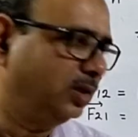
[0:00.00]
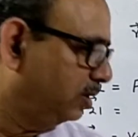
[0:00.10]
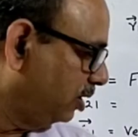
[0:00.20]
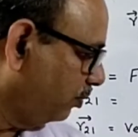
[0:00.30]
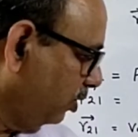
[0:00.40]

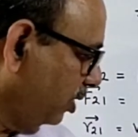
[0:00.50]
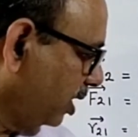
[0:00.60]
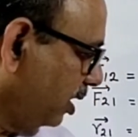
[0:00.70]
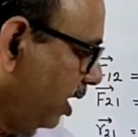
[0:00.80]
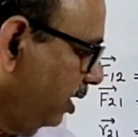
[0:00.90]
Therefore we
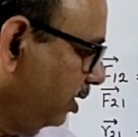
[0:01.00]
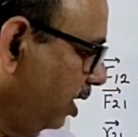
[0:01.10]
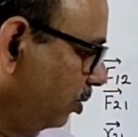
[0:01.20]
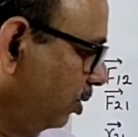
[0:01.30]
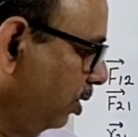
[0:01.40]
can write
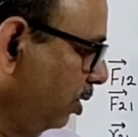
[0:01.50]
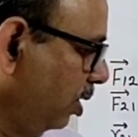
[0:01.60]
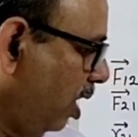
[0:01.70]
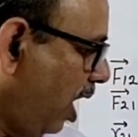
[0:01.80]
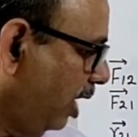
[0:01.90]
down
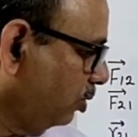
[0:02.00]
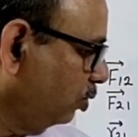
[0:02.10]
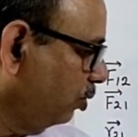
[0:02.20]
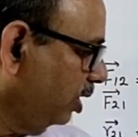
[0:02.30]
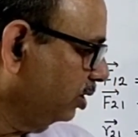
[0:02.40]

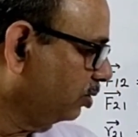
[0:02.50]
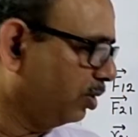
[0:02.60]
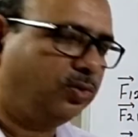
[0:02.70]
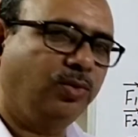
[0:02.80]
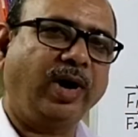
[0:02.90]
R21
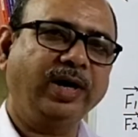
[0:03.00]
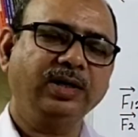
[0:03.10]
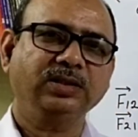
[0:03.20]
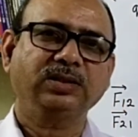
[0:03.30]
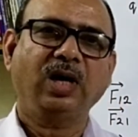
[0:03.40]
equal to
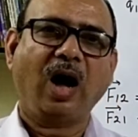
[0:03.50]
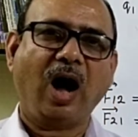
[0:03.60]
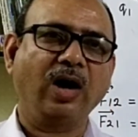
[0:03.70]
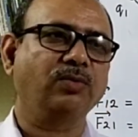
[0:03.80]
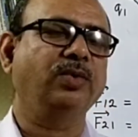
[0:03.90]
minus
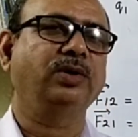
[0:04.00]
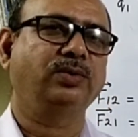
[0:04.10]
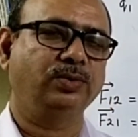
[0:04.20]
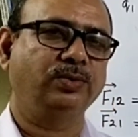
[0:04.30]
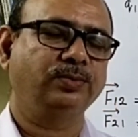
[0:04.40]

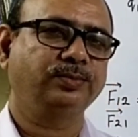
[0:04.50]
R12.